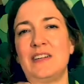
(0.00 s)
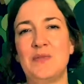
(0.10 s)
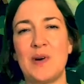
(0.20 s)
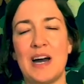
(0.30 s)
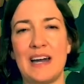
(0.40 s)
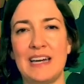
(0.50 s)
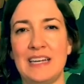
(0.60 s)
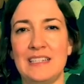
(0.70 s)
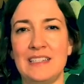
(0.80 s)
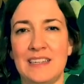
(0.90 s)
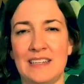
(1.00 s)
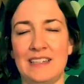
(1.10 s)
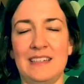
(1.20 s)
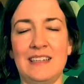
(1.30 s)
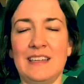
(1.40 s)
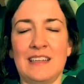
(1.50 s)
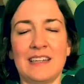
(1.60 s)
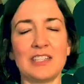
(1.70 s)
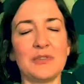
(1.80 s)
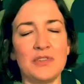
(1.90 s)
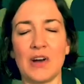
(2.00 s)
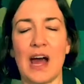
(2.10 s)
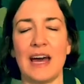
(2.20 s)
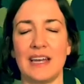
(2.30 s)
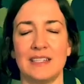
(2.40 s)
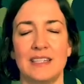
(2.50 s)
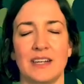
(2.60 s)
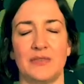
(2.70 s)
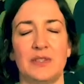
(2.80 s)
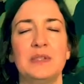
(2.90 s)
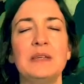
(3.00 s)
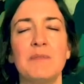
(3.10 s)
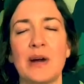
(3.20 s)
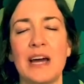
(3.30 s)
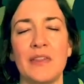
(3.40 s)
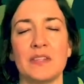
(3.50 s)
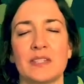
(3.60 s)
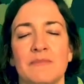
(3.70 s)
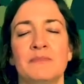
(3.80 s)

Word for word: unwind. Close your eyes, take a few deep breaths.